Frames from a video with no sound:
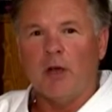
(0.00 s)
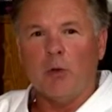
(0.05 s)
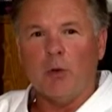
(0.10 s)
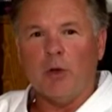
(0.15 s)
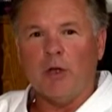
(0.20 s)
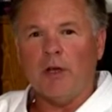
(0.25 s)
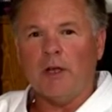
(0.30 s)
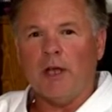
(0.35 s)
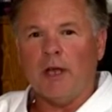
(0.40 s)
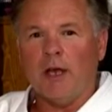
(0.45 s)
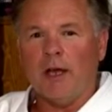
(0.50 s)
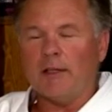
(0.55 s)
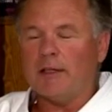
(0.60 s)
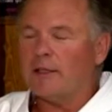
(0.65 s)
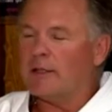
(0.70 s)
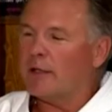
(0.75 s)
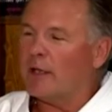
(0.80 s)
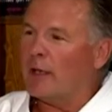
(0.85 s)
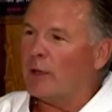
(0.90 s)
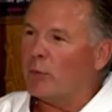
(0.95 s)
We're going to
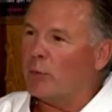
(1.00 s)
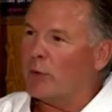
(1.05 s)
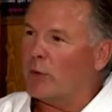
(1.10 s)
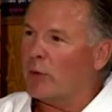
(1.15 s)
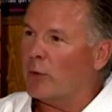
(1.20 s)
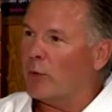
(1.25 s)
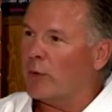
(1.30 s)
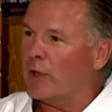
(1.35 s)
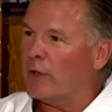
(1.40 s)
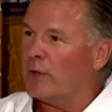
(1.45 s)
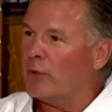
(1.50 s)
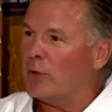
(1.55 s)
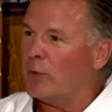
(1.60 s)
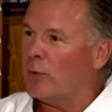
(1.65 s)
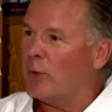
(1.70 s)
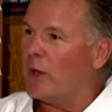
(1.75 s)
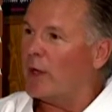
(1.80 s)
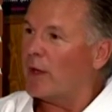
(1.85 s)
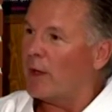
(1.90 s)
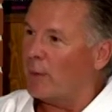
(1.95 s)
cut and we're going
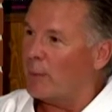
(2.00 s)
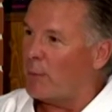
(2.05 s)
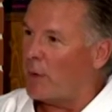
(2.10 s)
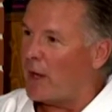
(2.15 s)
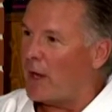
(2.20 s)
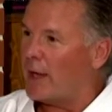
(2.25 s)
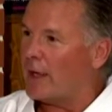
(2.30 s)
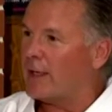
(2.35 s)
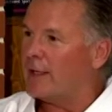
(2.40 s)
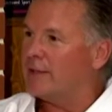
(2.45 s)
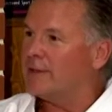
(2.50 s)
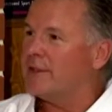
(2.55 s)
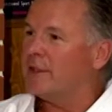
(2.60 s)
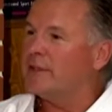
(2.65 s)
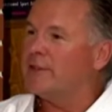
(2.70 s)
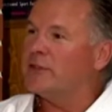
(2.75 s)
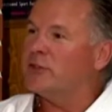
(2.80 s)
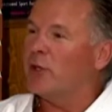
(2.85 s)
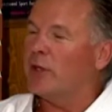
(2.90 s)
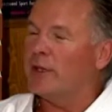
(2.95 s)
to uh, come back, and
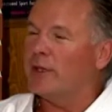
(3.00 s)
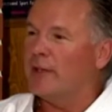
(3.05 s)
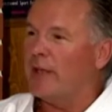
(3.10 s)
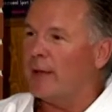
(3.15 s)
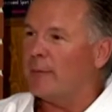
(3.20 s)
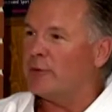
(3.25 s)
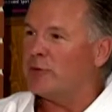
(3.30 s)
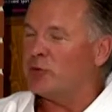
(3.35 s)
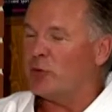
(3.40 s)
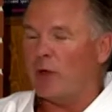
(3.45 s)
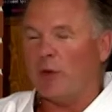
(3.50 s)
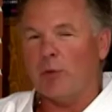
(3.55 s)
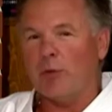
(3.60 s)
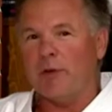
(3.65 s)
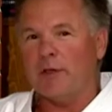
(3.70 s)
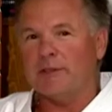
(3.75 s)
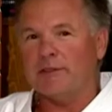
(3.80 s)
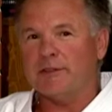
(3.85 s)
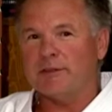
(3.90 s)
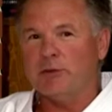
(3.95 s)
Sensei's going to demonstrate
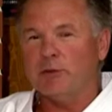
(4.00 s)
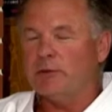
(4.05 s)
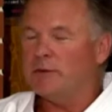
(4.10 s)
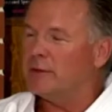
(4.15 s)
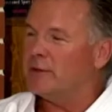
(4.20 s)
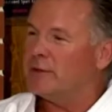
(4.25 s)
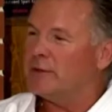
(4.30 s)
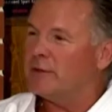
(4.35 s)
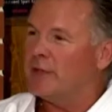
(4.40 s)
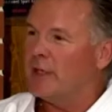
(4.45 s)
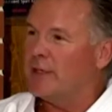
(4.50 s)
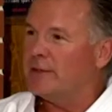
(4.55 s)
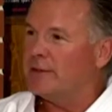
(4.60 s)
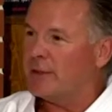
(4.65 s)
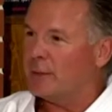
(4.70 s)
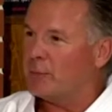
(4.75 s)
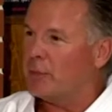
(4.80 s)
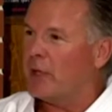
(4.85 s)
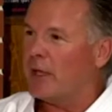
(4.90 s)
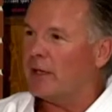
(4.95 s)
with his students
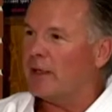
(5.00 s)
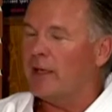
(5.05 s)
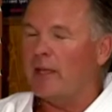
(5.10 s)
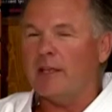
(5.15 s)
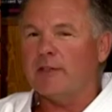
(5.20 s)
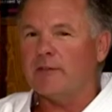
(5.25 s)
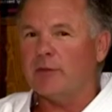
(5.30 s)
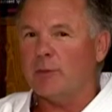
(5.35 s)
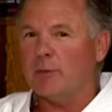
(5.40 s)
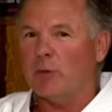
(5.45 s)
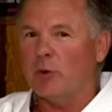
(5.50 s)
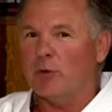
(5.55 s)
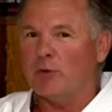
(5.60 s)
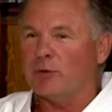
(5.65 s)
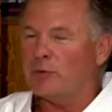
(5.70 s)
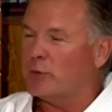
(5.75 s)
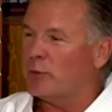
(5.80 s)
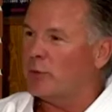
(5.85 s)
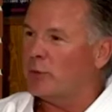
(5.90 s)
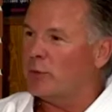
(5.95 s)
some techniques from
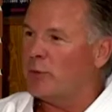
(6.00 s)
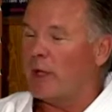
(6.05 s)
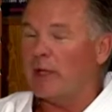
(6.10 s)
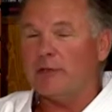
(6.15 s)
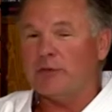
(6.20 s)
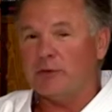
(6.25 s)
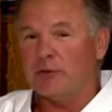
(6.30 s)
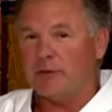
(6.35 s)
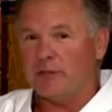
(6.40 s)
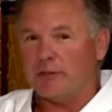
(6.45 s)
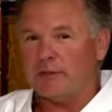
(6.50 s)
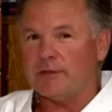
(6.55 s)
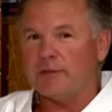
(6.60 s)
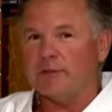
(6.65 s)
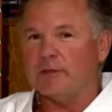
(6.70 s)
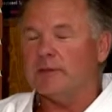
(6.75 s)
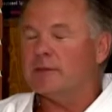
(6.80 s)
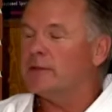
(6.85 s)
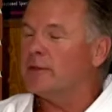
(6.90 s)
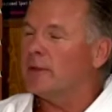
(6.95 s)
Goju Ryu and Jiu
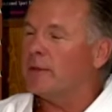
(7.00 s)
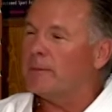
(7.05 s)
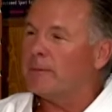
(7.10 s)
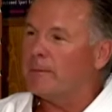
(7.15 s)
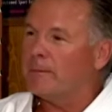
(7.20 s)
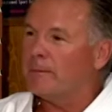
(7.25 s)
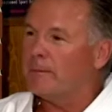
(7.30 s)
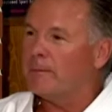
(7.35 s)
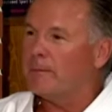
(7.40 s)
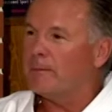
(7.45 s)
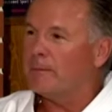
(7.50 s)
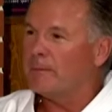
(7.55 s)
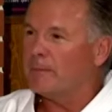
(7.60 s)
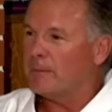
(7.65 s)
Jitsu. So. Awesome.